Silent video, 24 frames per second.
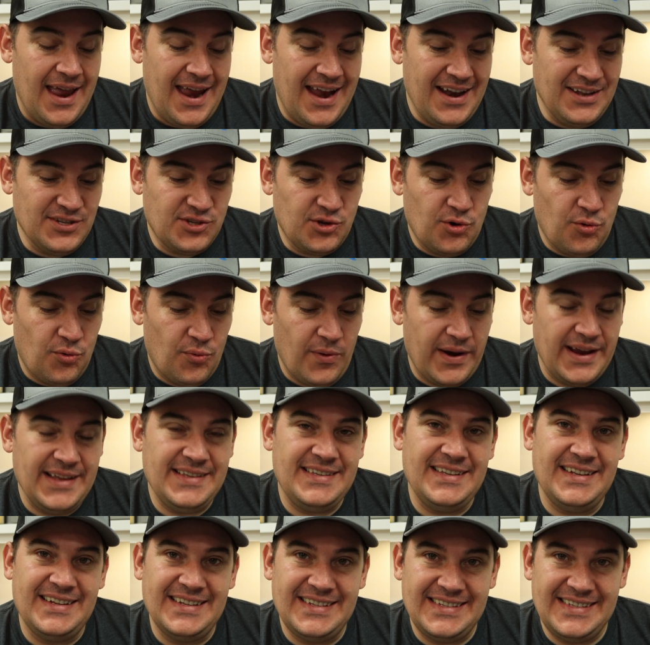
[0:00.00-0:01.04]
It is
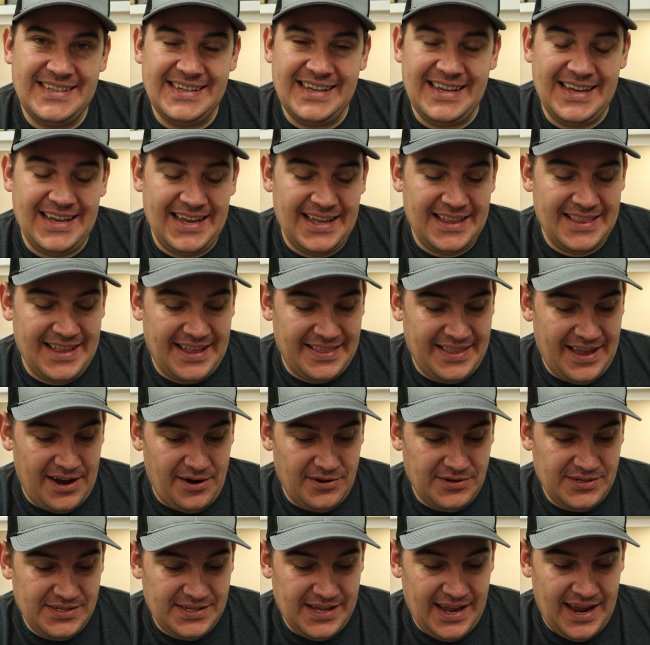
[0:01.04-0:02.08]
crazy to see that they
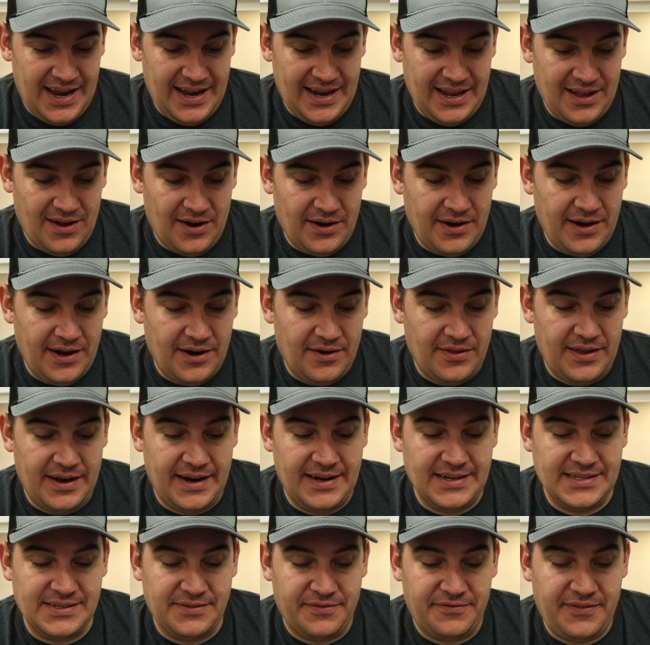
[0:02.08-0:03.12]
are stating on here that
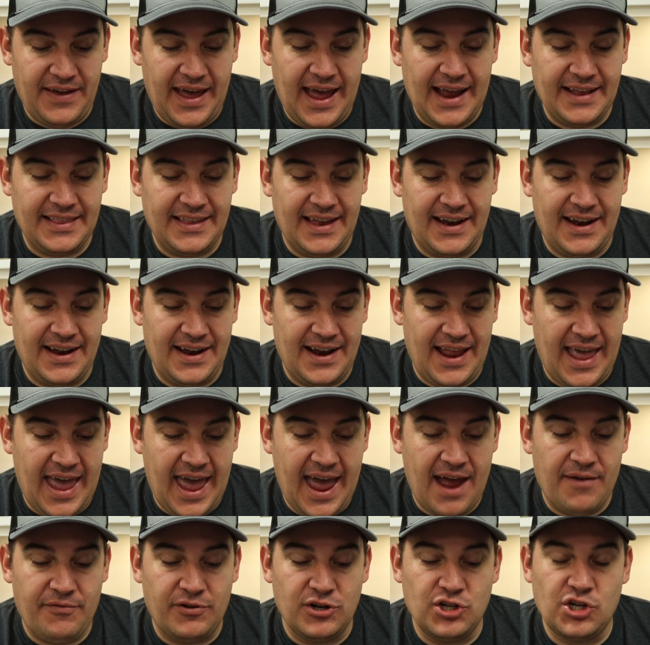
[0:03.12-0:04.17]
it is a fact that an
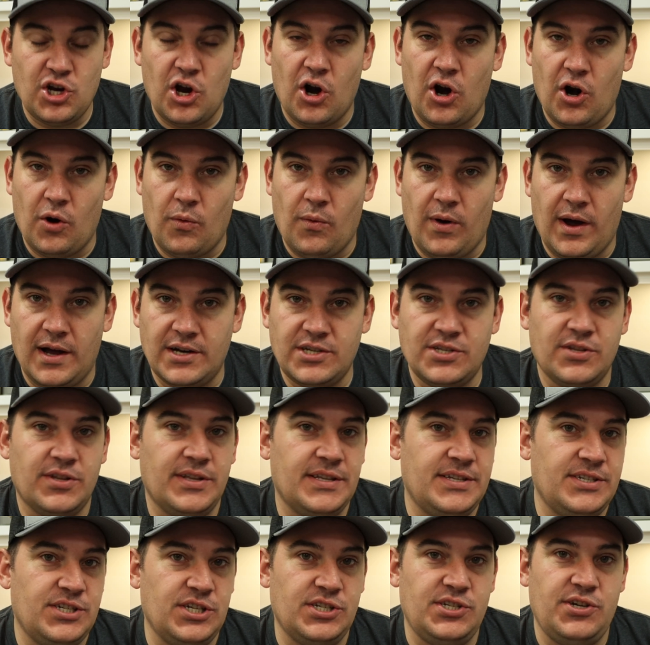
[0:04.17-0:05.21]
average car wash, so
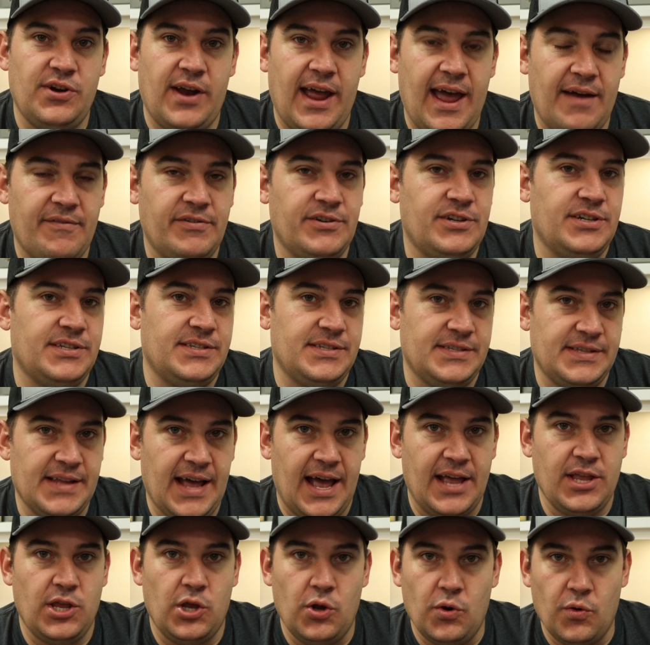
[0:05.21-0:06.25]
this is just your average, this is
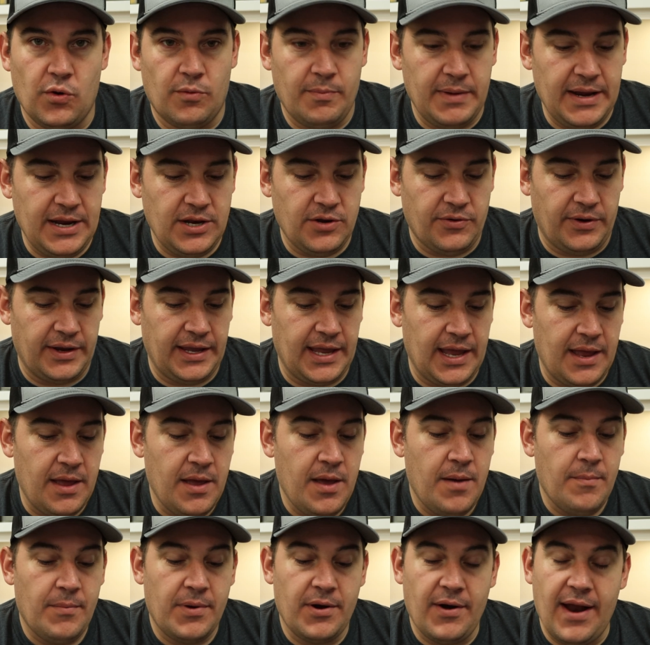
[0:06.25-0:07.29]
not you or me doing it,
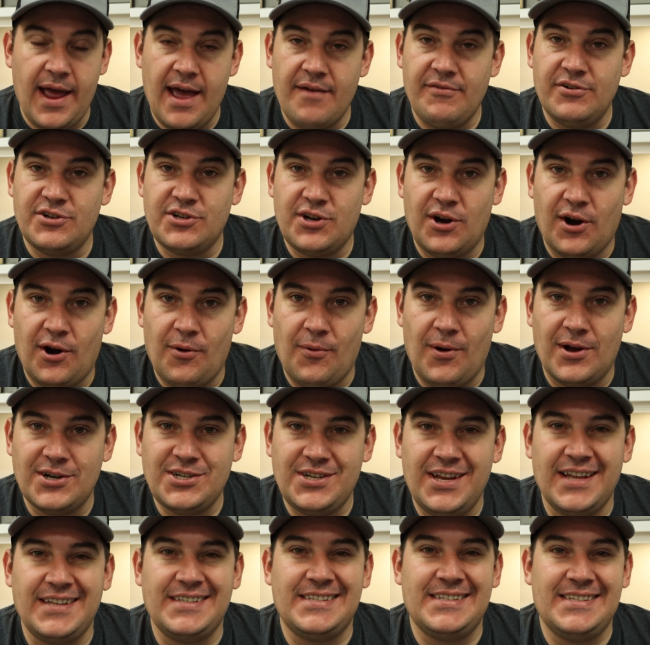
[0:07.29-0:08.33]
but your average car
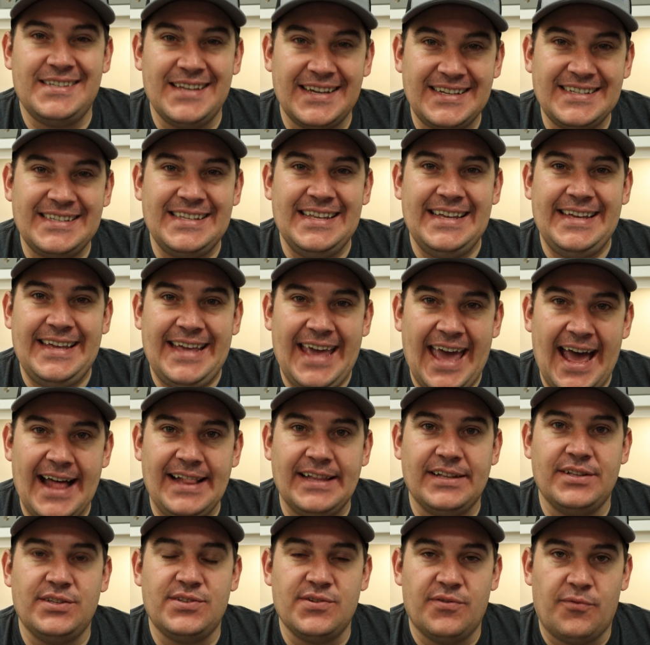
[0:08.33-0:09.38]
wash takes 60
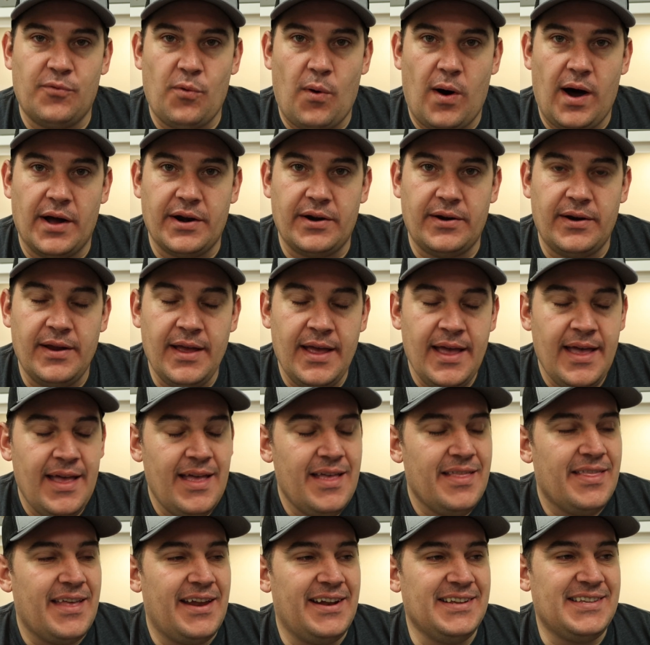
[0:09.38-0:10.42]
gallons of water.
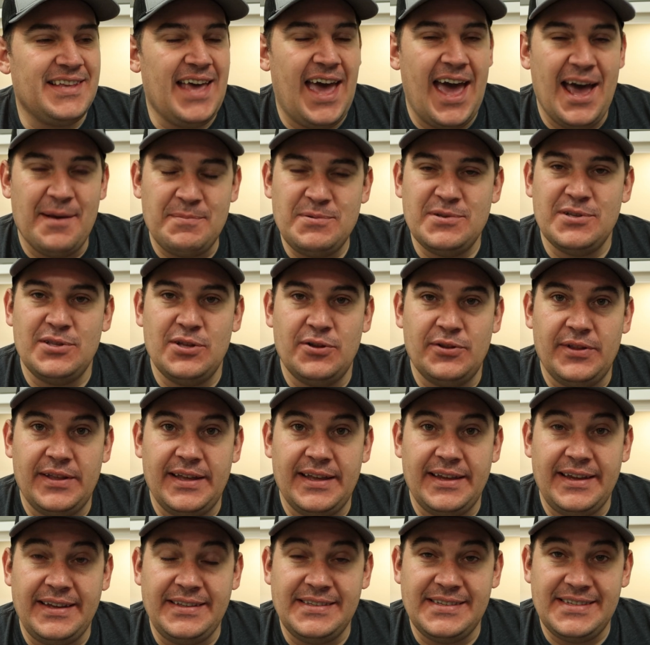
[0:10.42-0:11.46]
That is
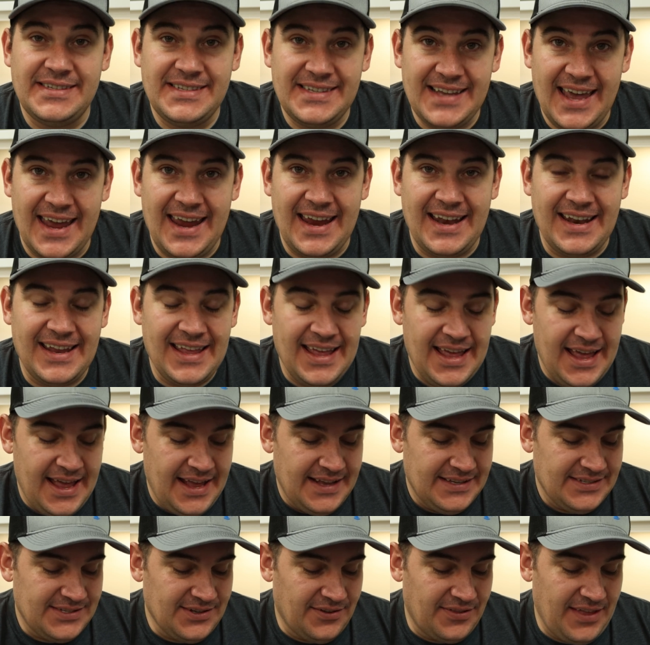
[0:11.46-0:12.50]
absolutely insane.
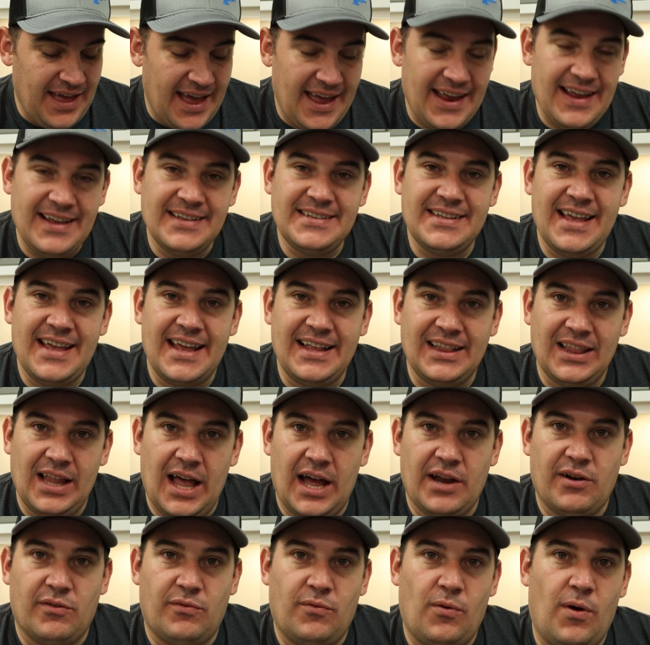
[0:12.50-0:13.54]
So that is a
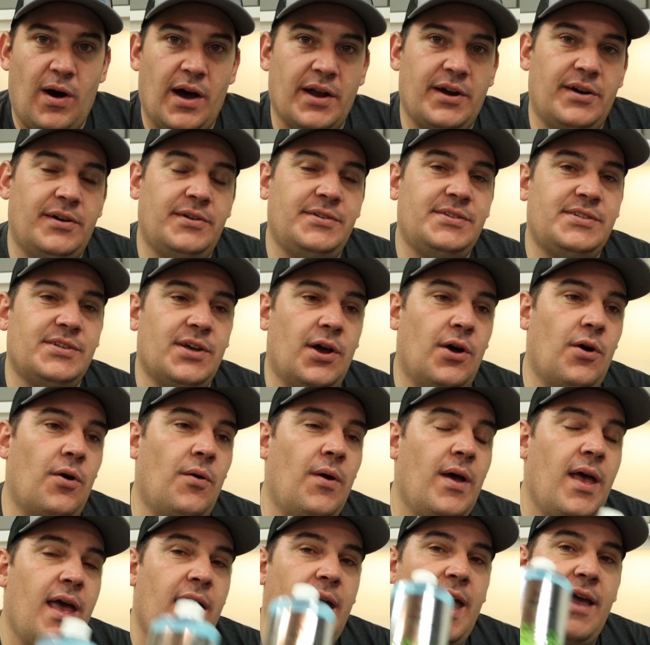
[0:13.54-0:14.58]
lot of water.
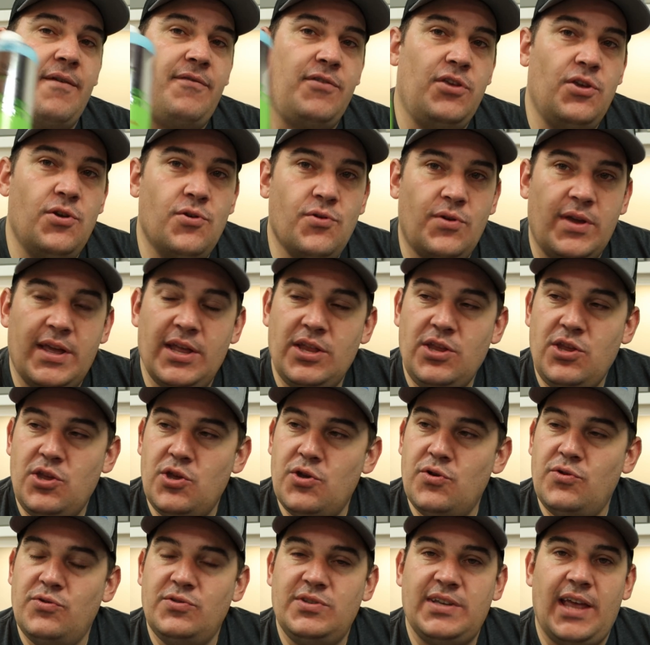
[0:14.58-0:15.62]
So if you can
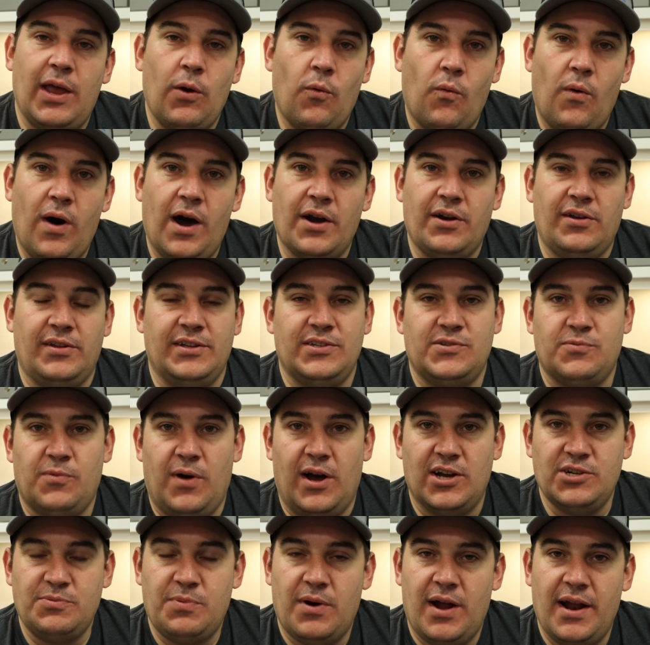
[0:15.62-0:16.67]
use a waterless
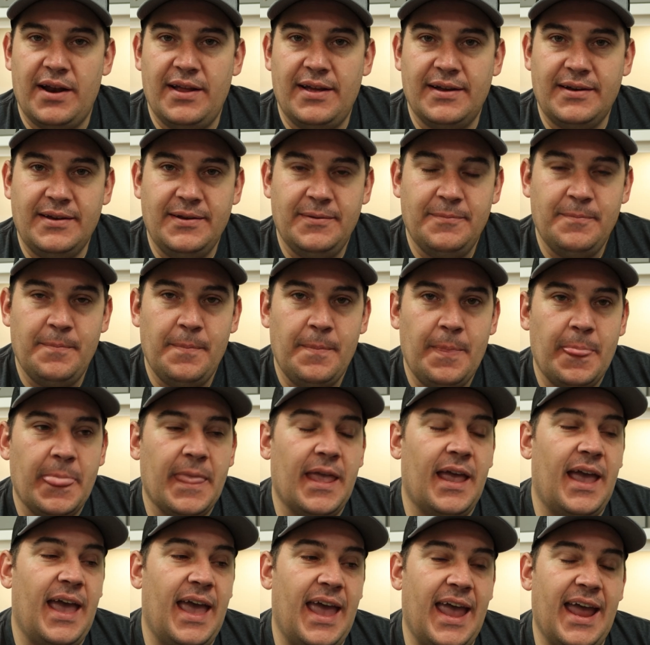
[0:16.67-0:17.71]
wash product
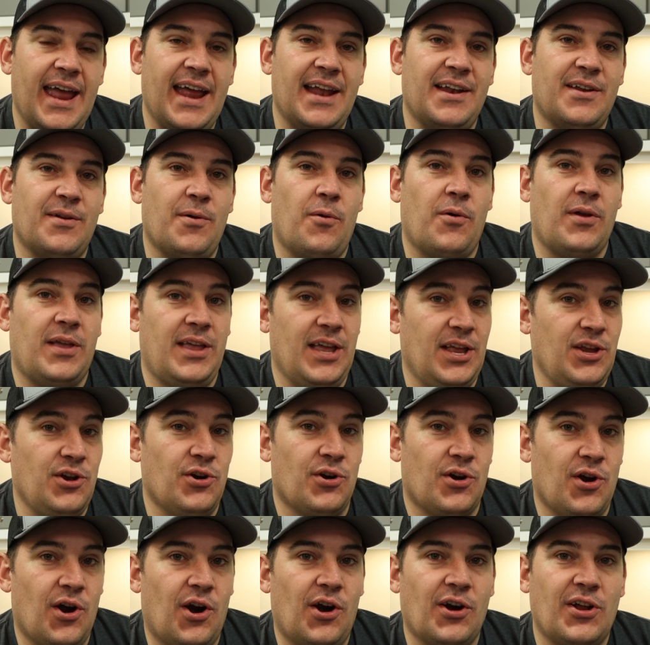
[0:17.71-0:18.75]
and get
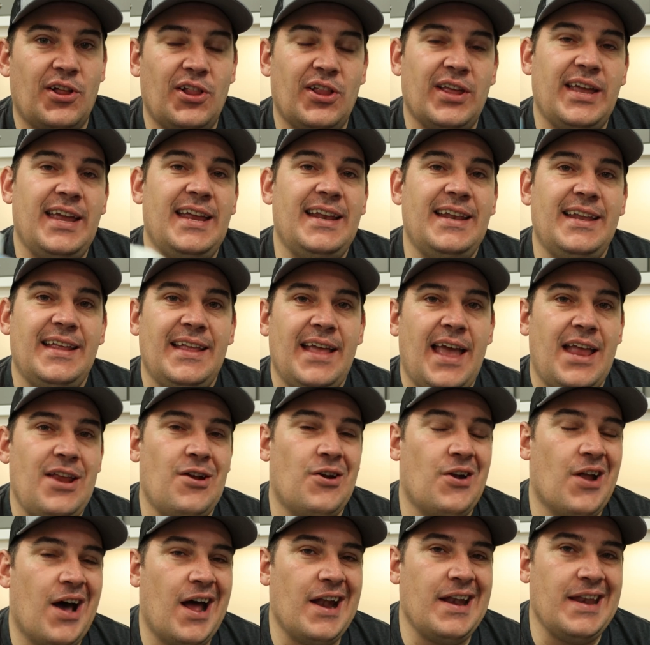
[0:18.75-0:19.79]
your car clean and
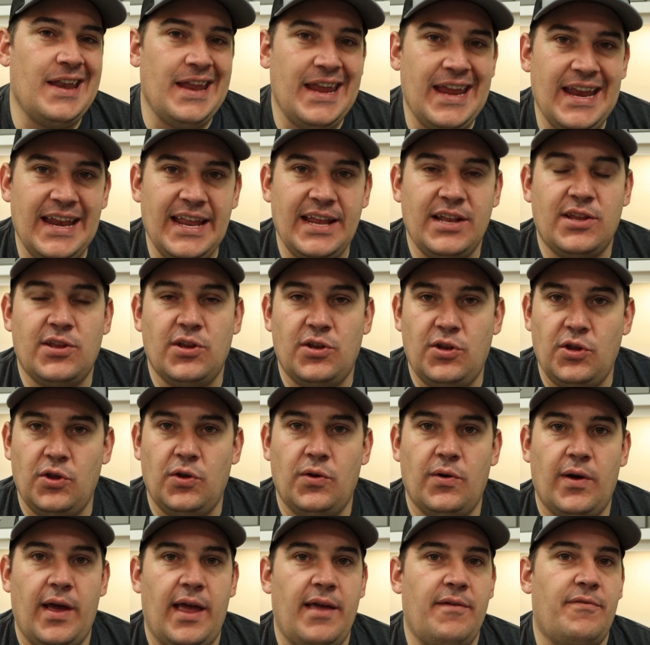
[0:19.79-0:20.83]
you're not needing to
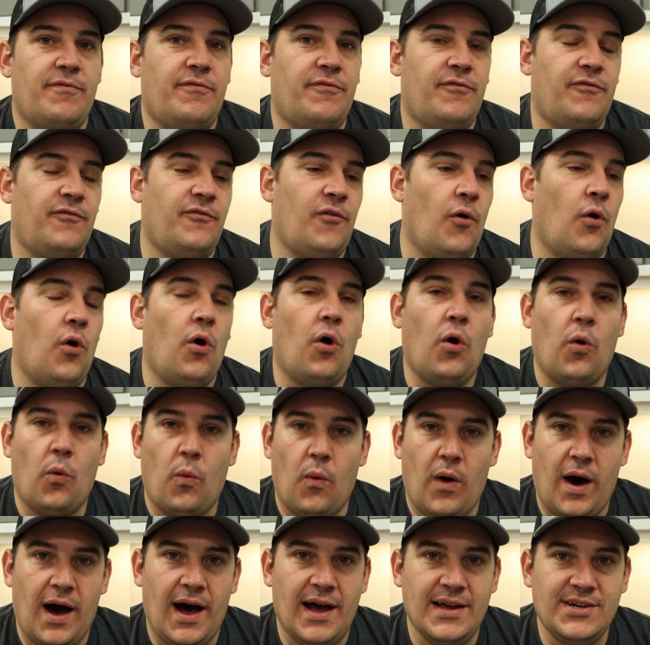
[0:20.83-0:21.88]
do a full
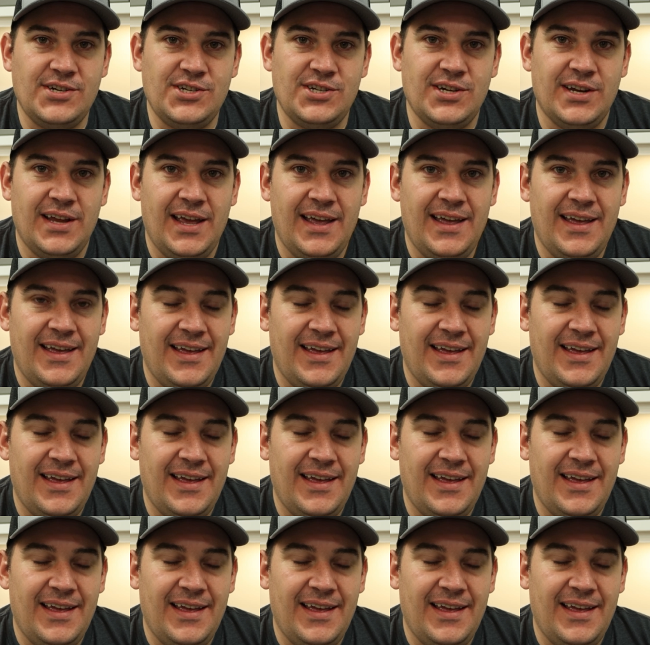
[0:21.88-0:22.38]
wash,